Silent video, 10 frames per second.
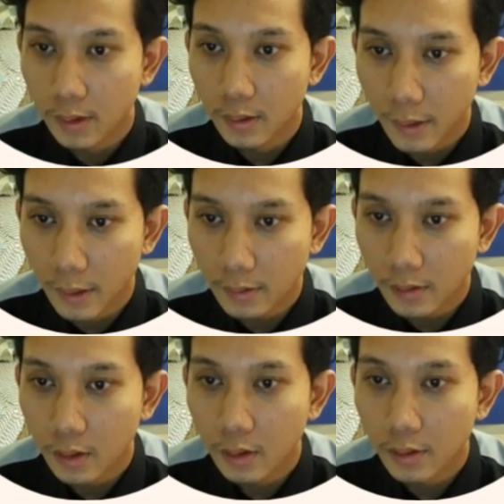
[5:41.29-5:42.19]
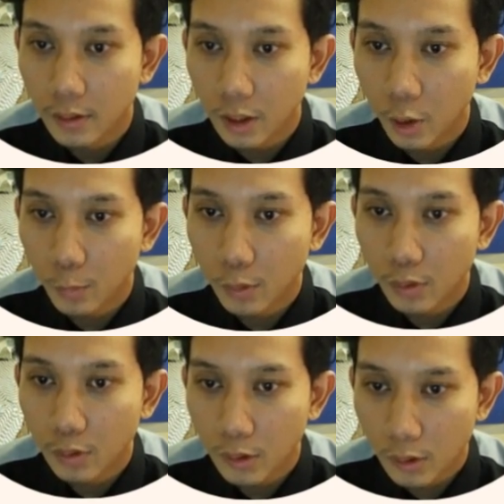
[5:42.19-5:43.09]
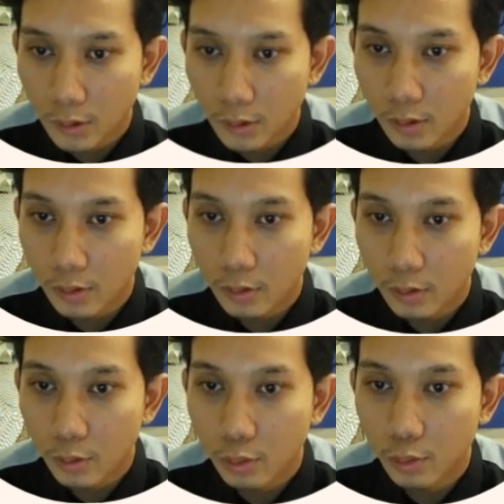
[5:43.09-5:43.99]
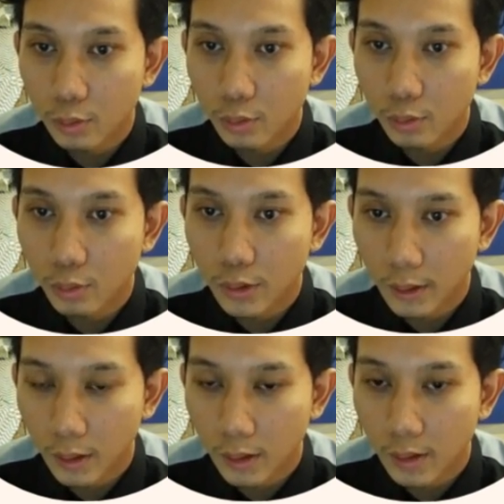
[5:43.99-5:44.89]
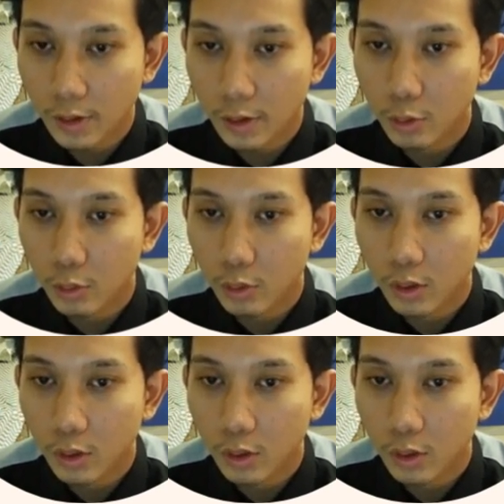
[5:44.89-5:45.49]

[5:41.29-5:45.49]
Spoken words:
Next, the output goes to their ratio.